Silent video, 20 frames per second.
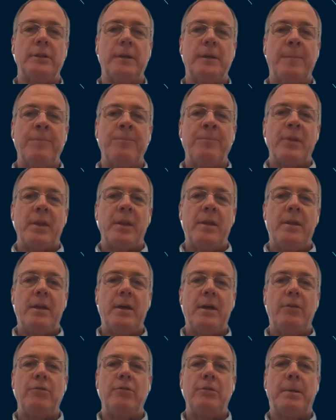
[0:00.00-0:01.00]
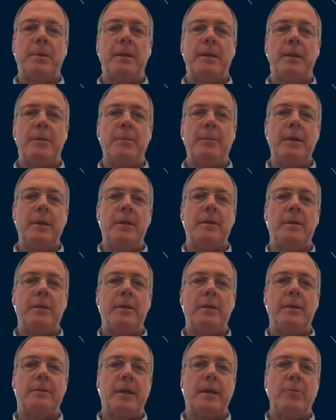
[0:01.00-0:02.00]
because when we see
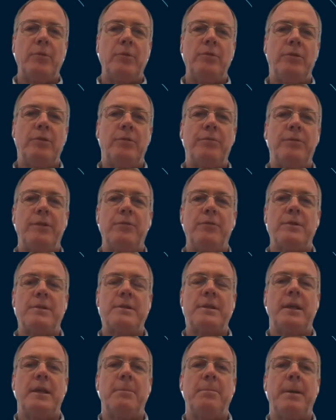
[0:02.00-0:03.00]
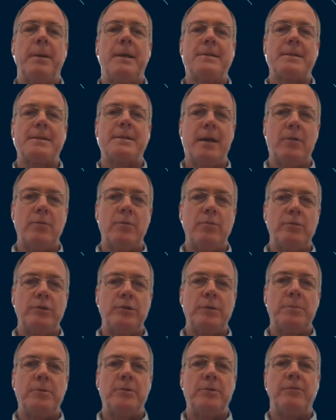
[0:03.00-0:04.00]
things going back to
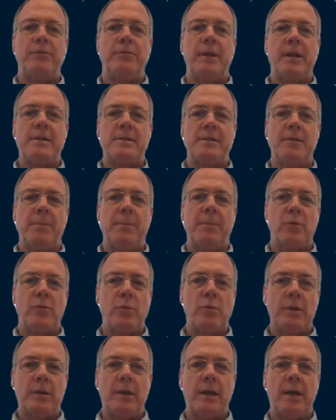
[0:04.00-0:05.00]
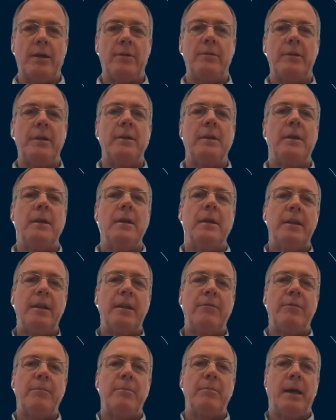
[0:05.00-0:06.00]
normal during years of pandemic, it was very
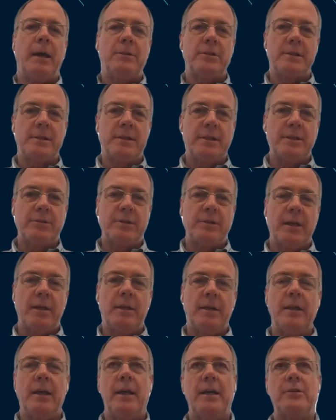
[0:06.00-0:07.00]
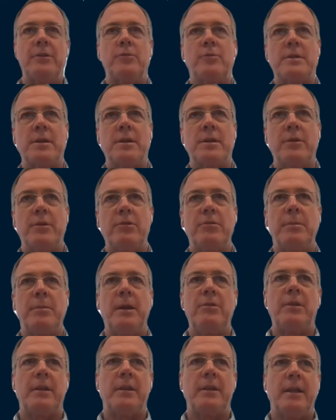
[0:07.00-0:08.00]
hard to transfer the
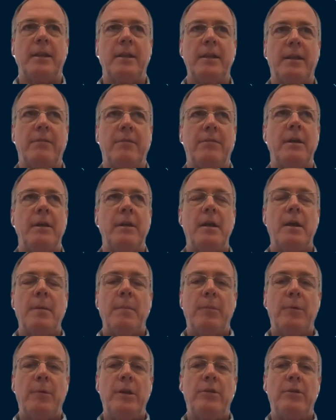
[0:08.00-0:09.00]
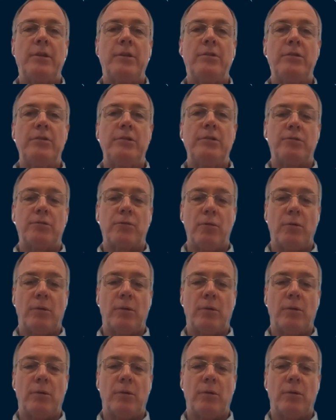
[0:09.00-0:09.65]
inflation to prices.